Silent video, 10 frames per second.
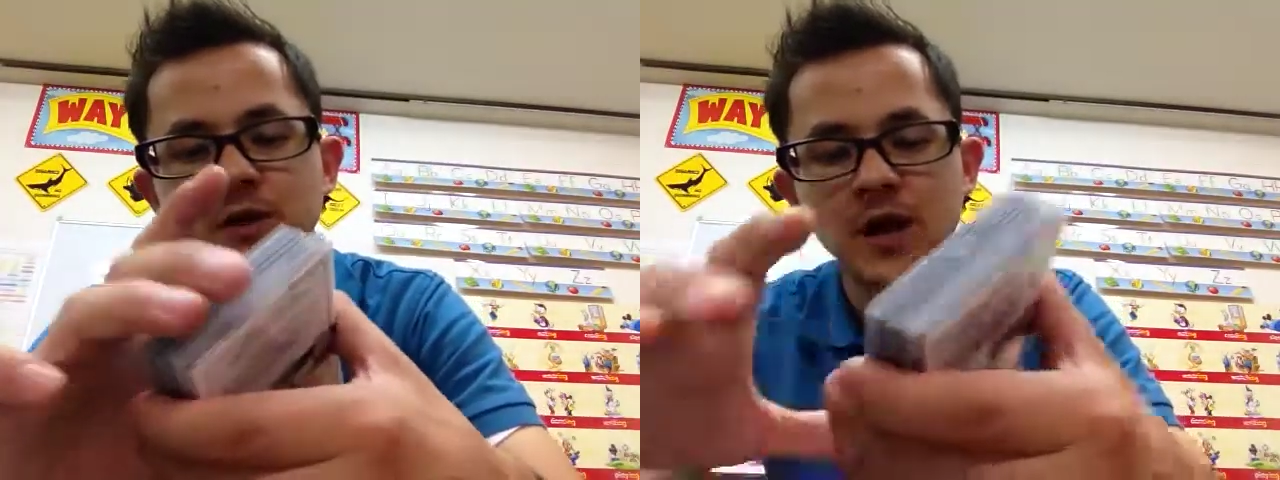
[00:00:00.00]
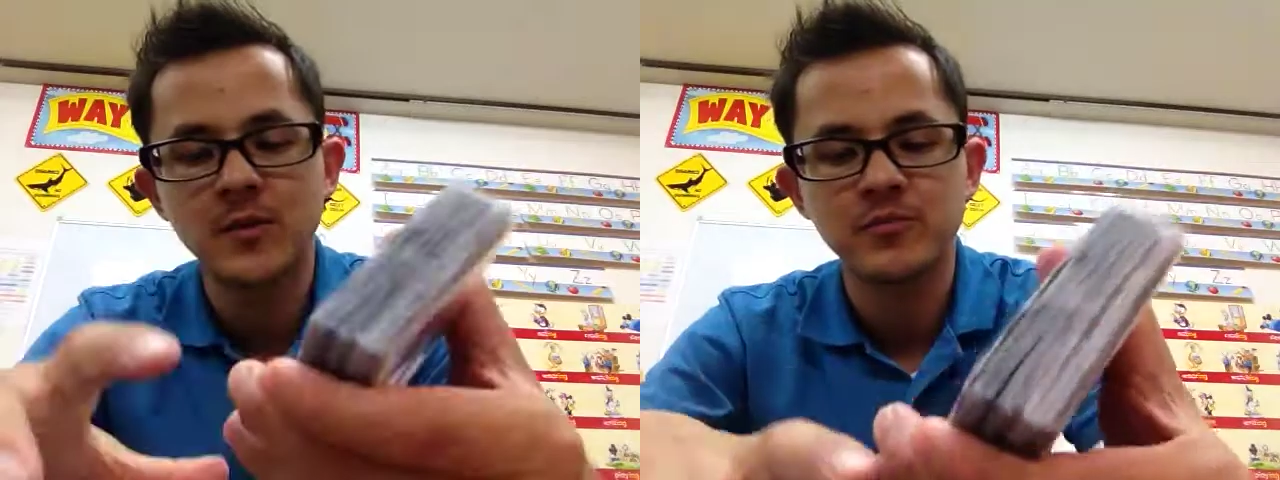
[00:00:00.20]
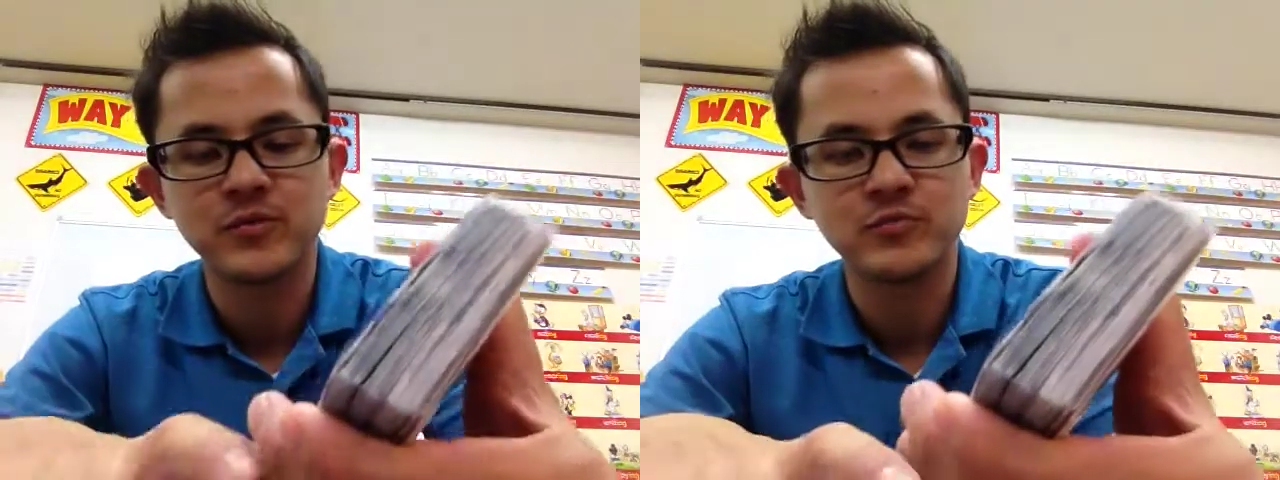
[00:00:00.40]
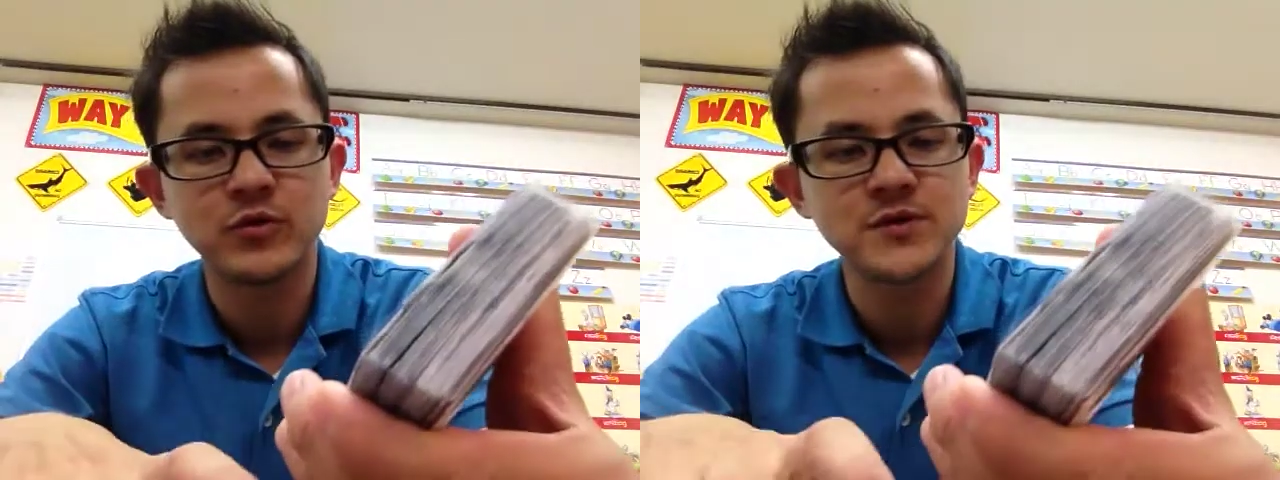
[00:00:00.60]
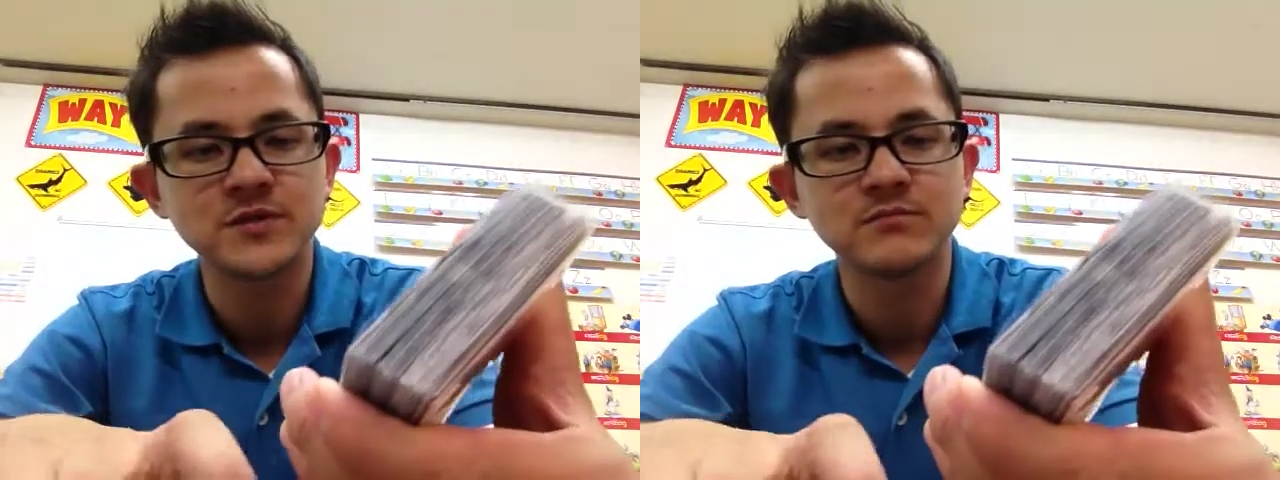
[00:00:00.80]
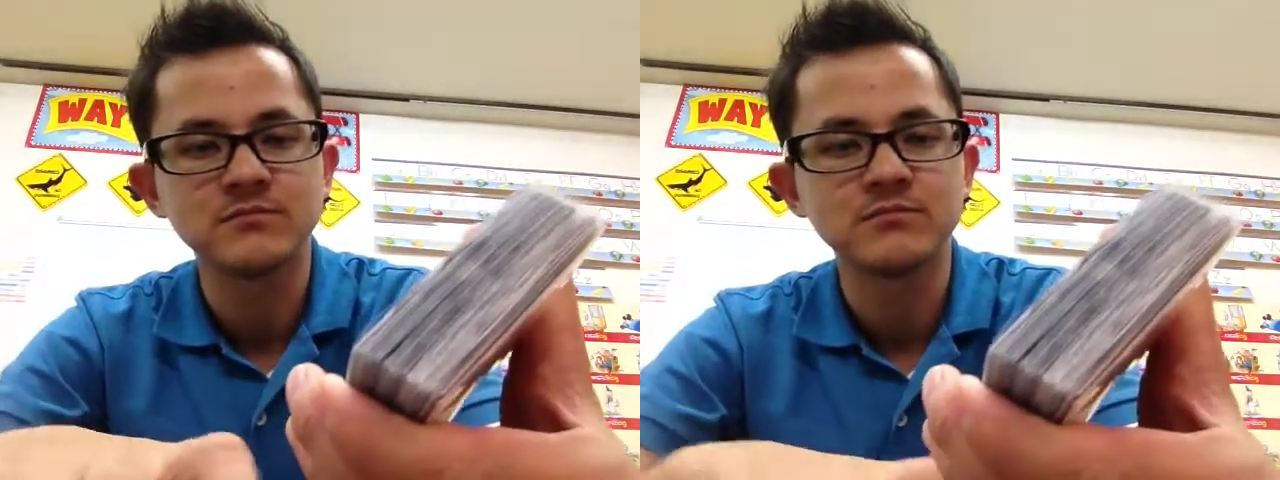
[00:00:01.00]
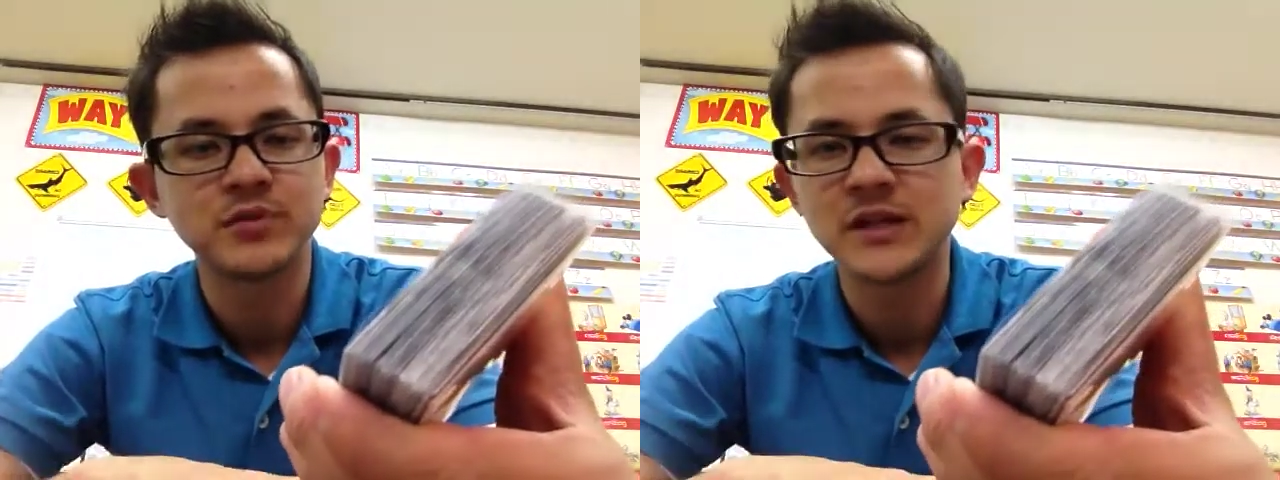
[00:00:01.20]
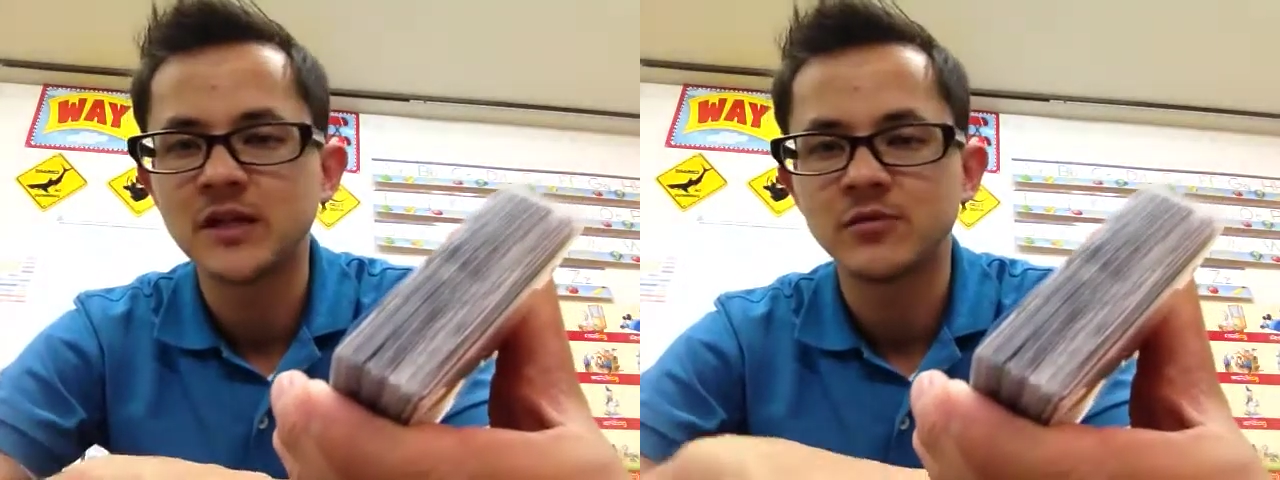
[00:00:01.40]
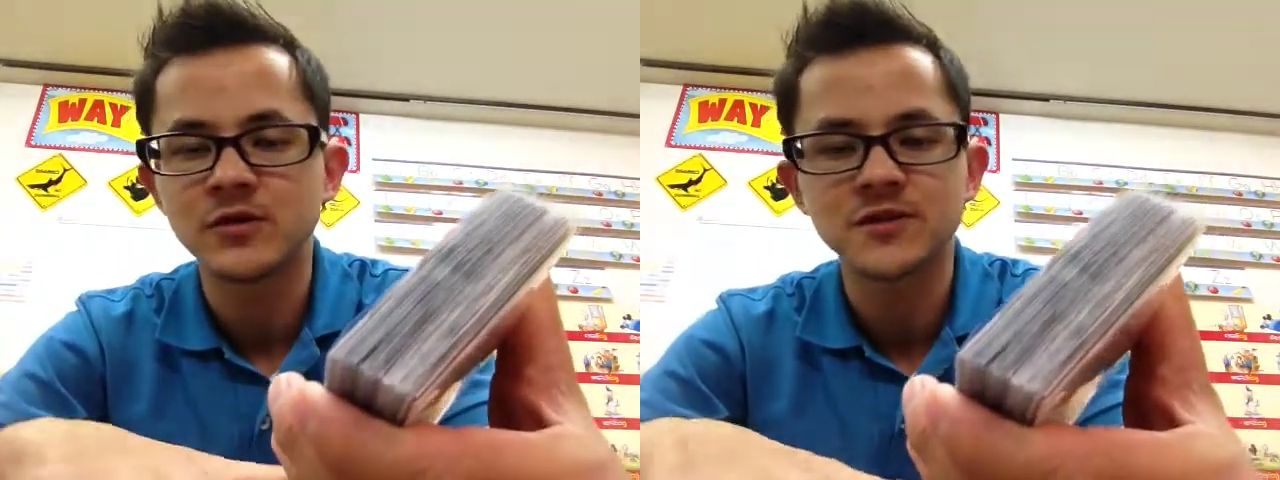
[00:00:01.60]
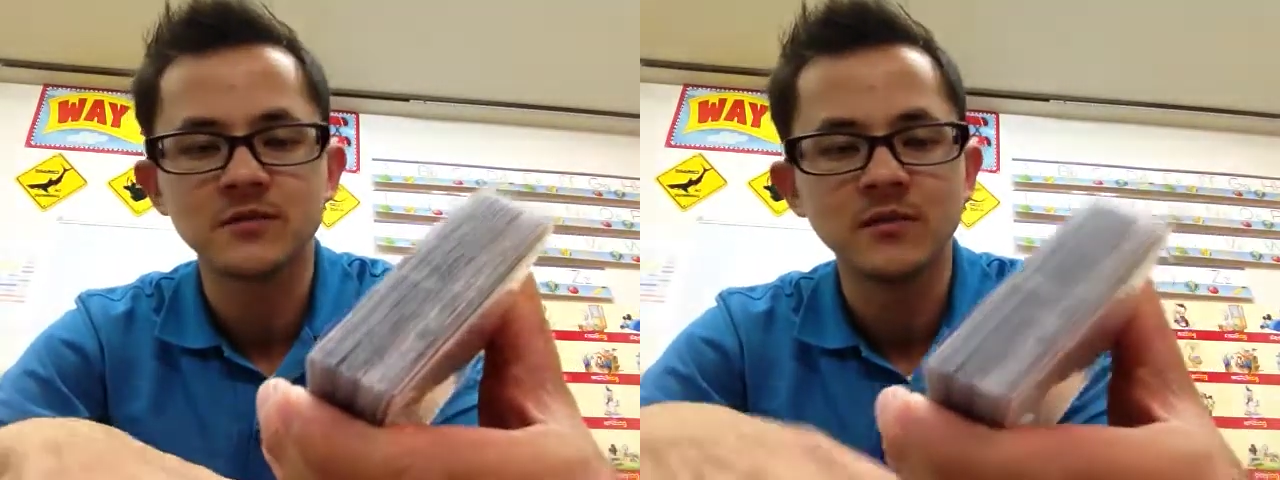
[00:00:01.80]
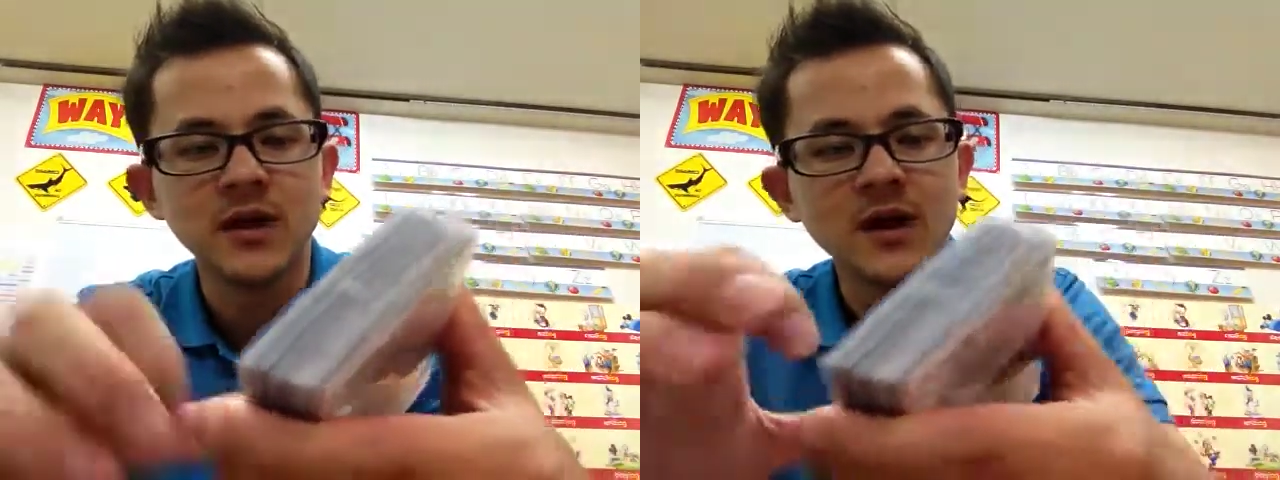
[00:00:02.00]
Cup Prism, Panini Prism.